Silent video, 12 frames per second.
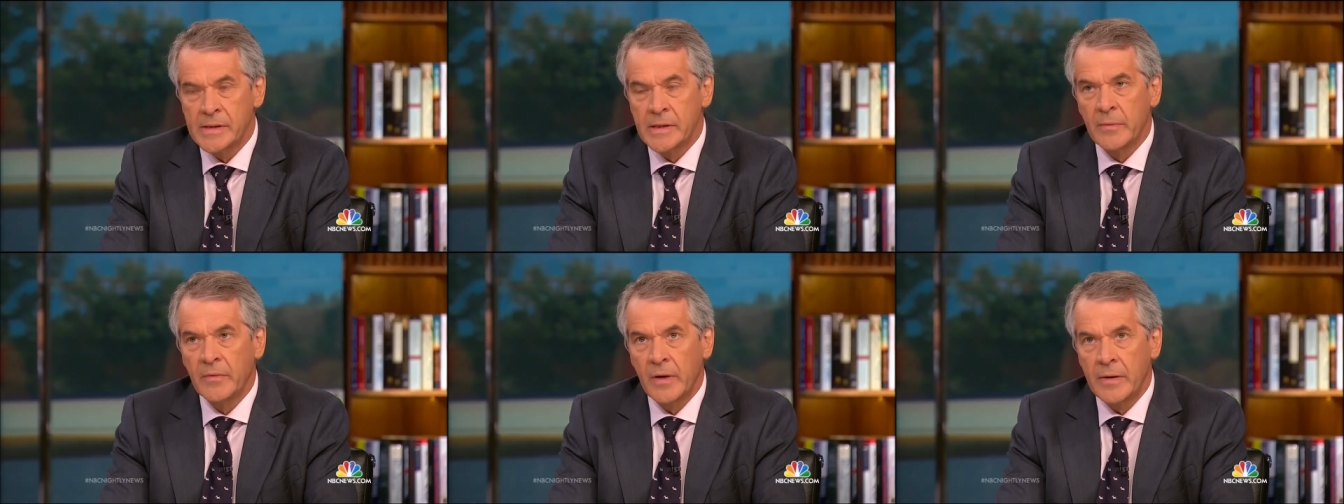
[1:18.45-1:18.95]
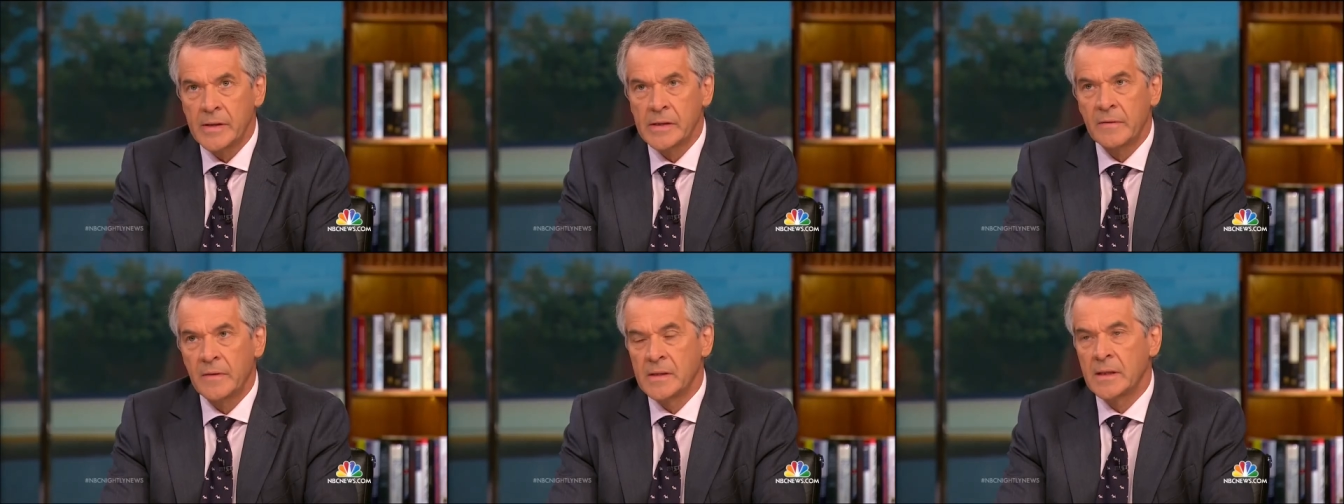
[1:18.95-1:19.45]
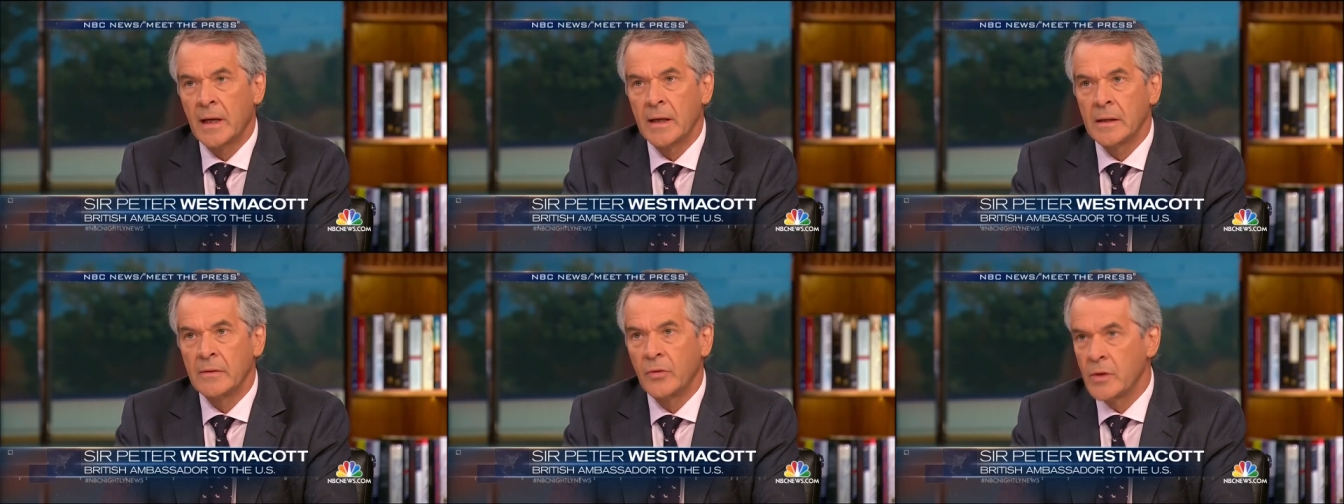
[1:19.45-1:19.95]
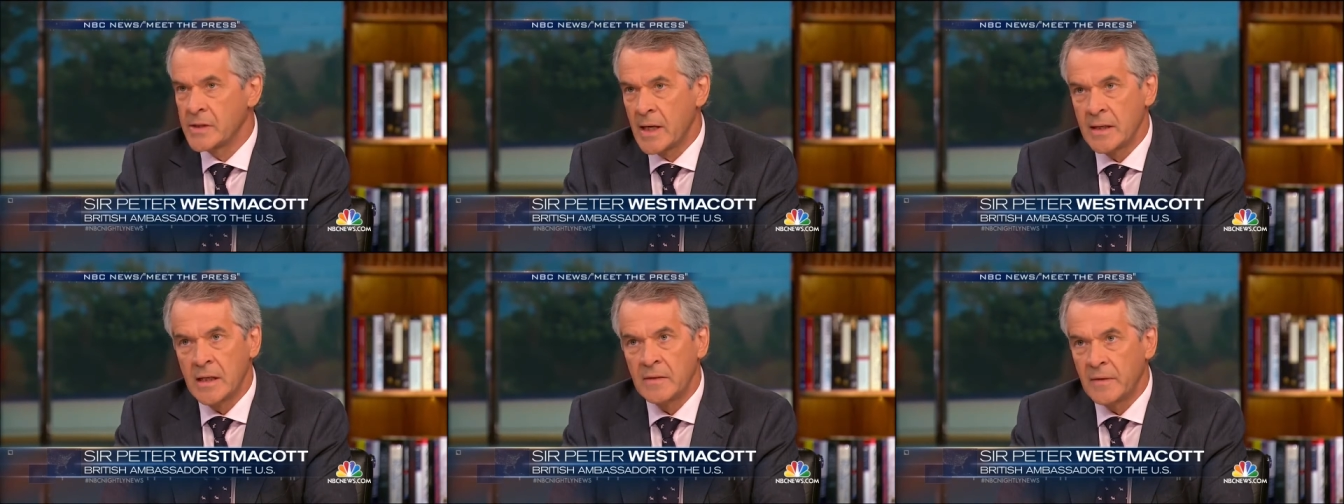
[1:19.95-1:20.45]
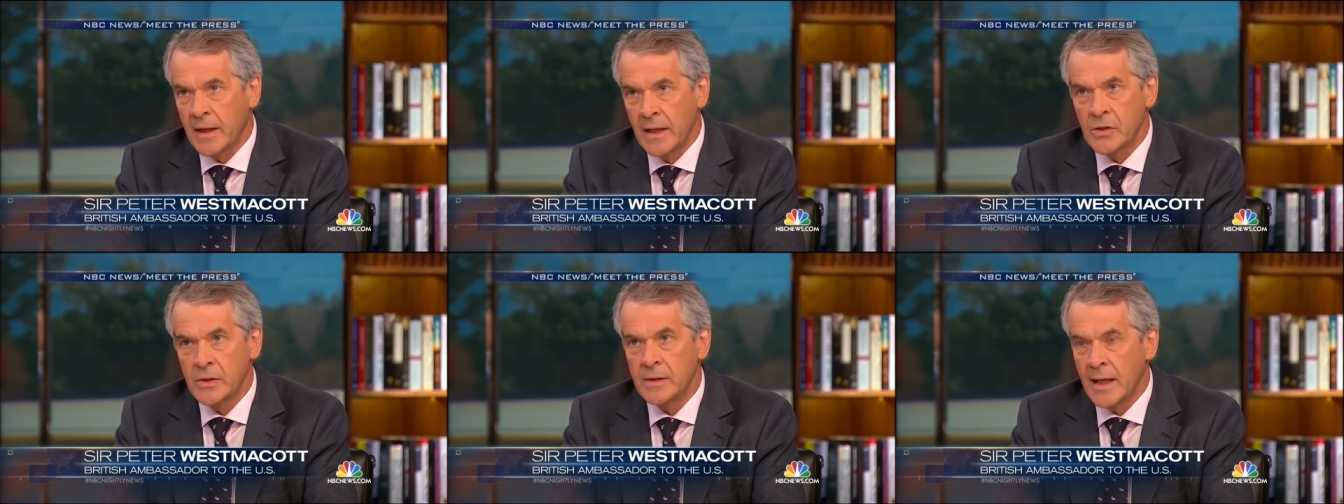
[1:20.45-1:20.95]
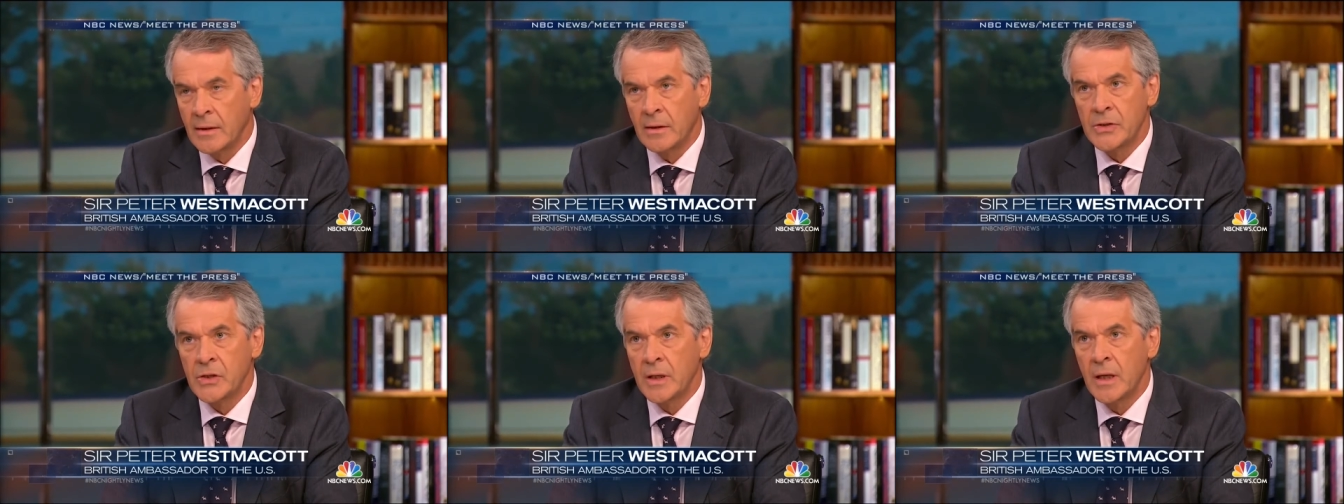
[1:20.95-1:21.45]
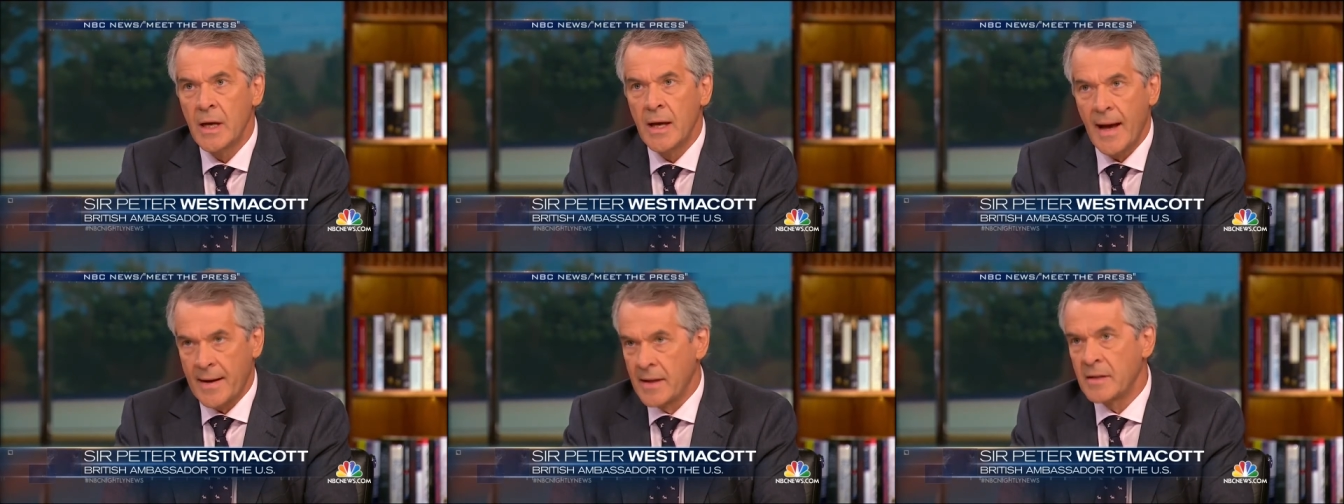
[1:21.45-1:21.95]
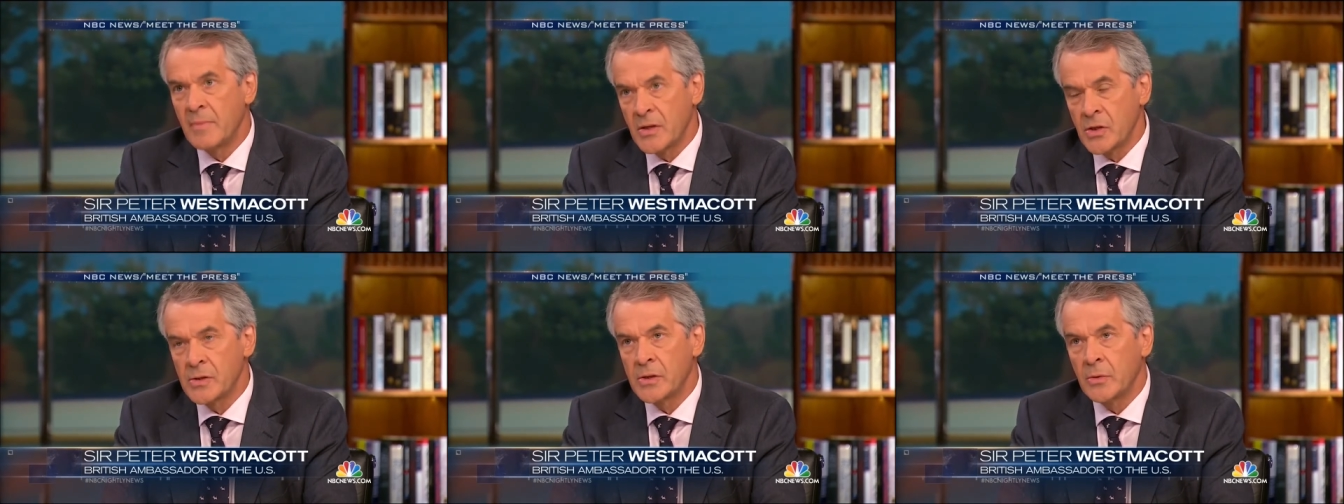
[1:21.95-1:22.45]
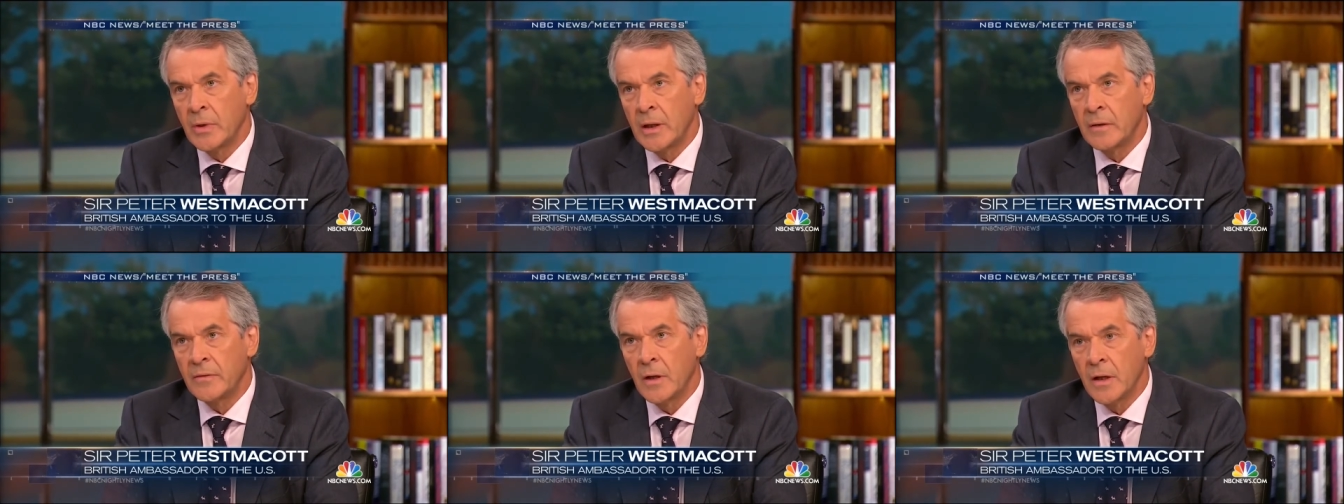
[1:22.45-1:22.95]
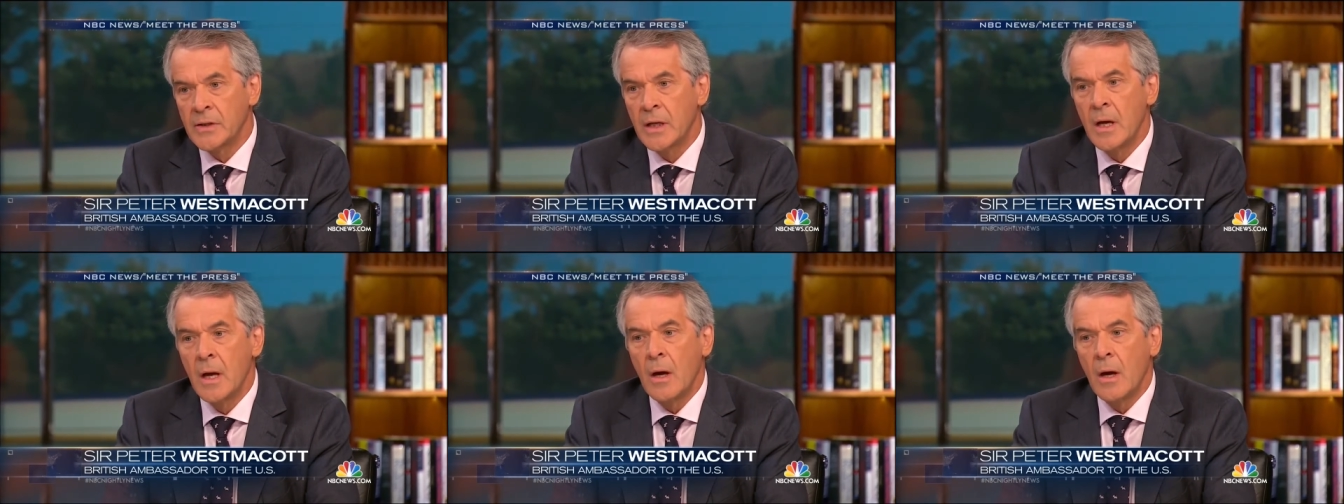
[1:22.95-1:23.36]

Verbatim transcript: There is some very sophisticated voice identification technology and other measures that we have got,